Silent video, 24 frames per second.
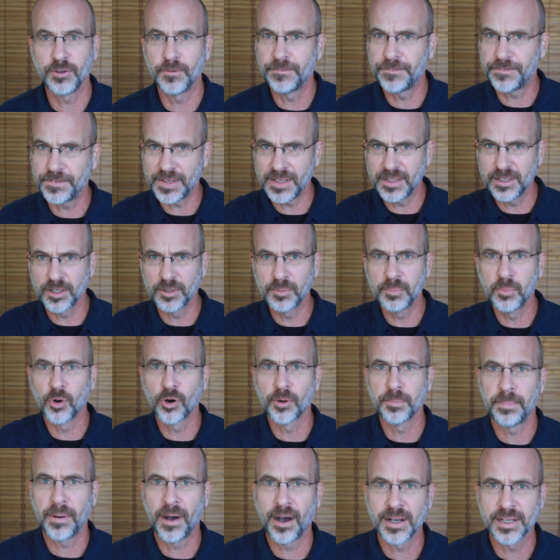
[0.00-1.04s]
You feel
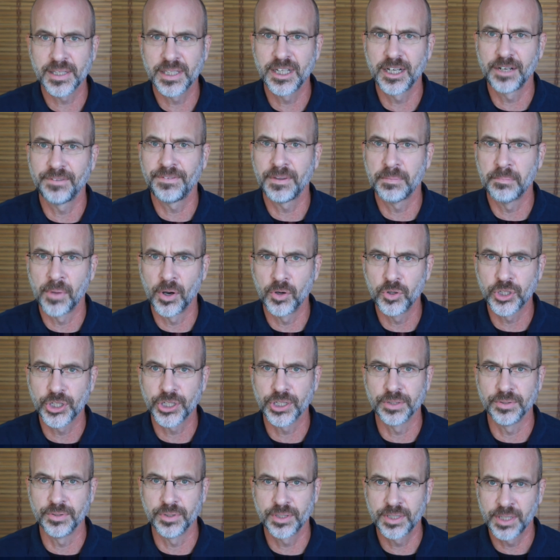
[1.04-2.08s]
more positive
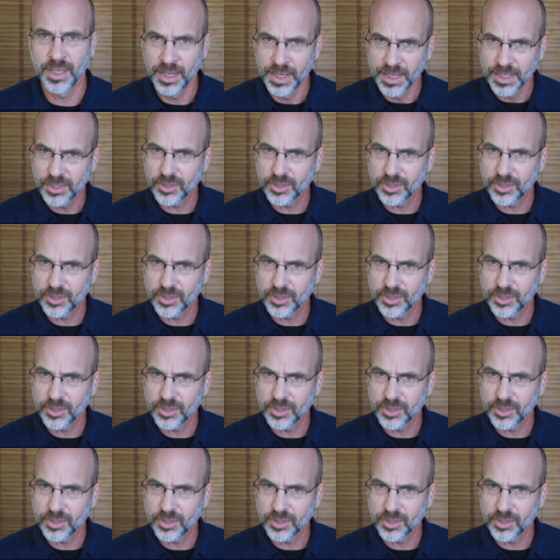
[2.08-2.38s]
emotions.